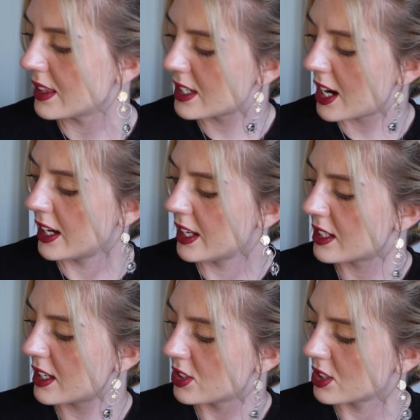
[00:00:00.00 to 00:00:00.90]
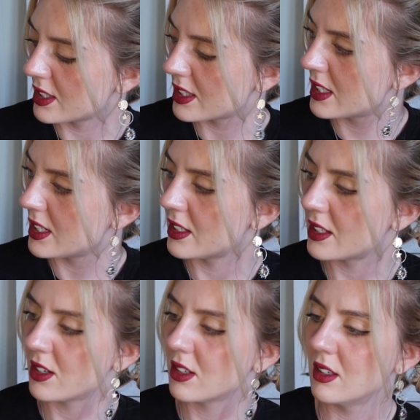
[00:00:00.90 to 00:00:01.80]
the tiny attentions to
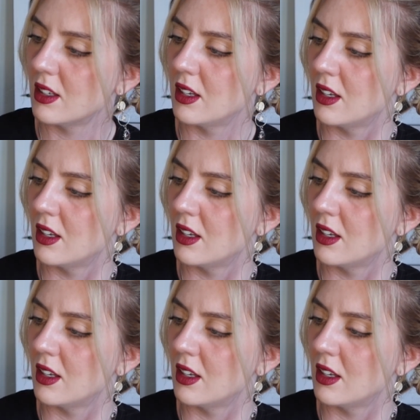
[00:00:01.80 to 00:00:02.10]
detail.